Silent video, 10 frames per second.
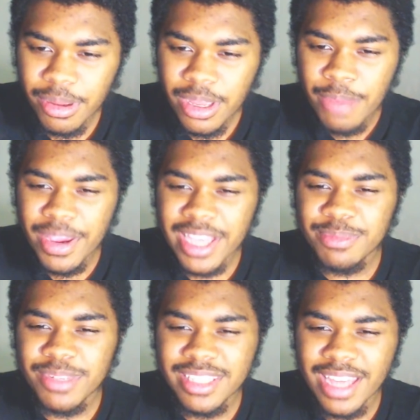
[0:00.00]

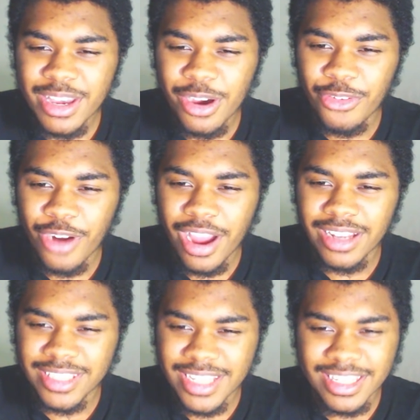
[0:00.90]
Biggest mistake of Real
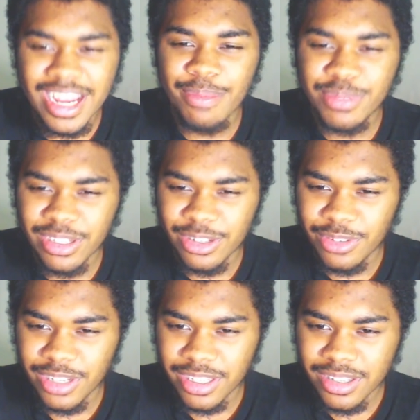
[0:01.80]
this season,
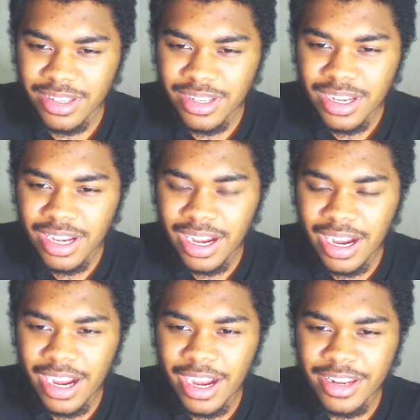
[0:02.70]
absolutely.
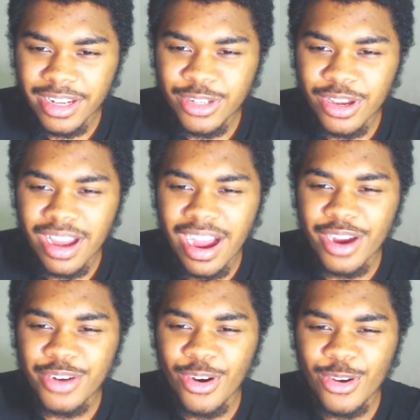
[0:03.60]
They took
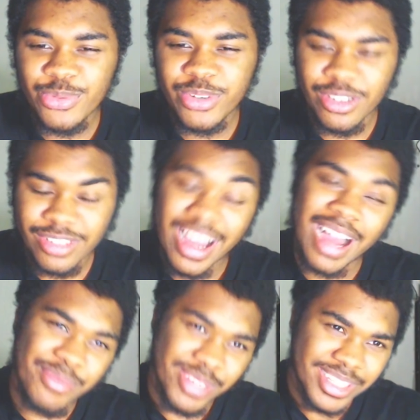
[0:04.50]
our Kroos, we took their
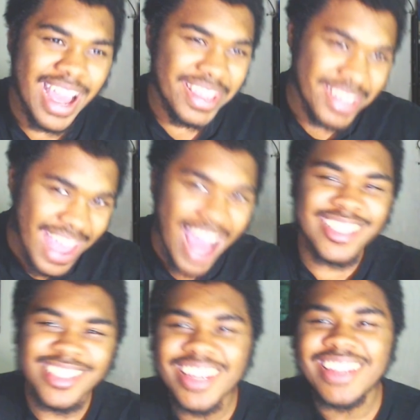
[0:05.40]
Hammers. I'd
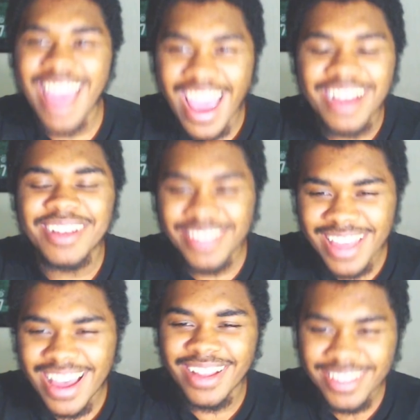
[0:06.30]
still, yeah.
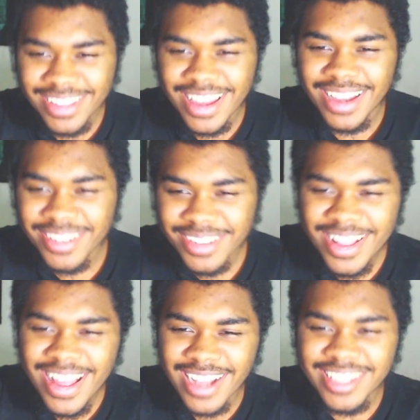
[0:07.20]

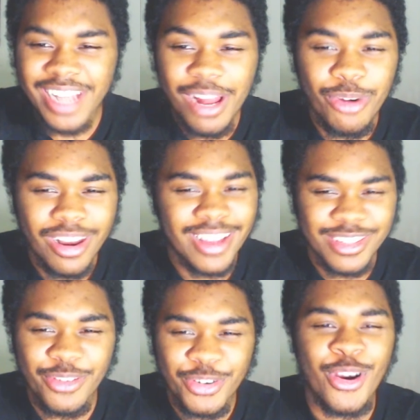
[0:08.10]
I still would like
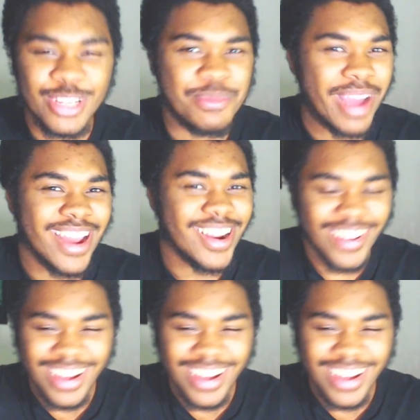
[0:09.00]
to have Kroos at Bayern, though.